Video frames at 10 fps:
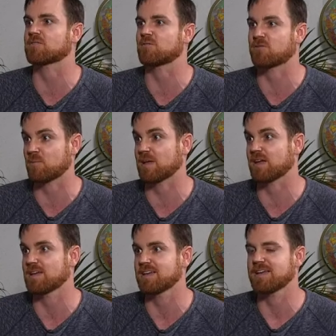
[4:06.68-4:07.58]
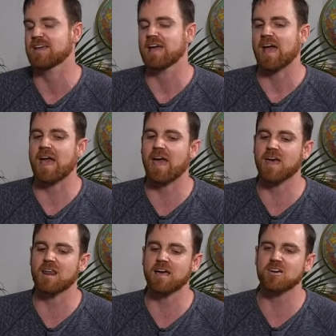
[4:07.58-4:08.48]
for me.
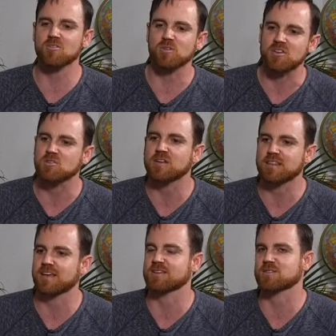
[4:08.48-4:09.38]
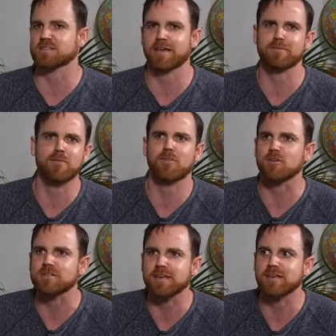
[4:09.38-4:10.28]
And I couldn't really do anything because I was like
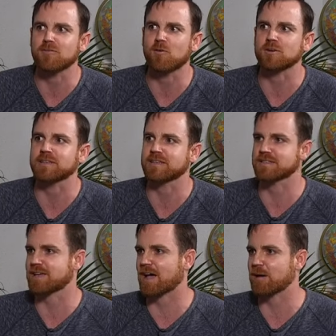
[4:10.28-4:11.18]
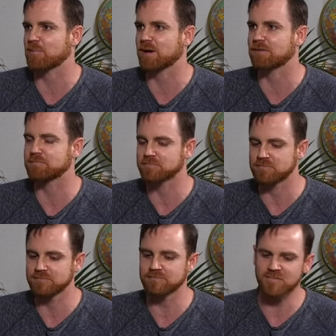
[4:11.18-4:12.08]
13, 14 at the time, but
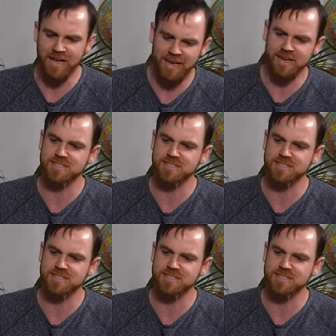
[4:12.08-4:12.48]
I kind of